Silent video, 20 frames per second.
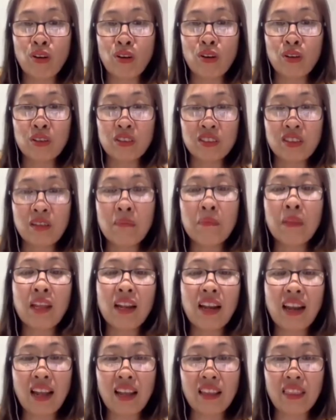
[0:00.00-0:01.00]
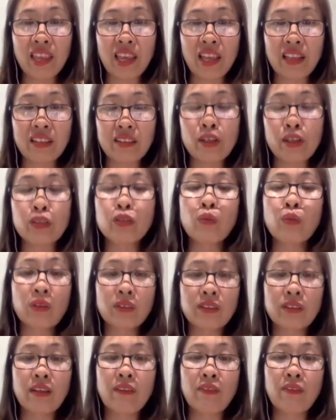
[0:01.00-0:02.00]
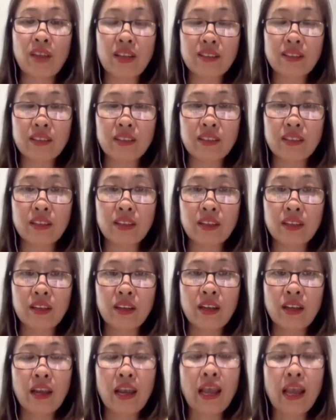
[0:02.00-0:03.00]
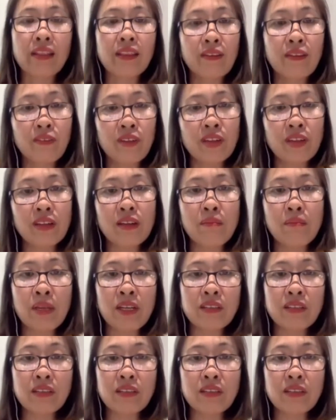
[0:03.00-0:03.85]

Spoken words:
something like that. It was effective. And the Vietnamese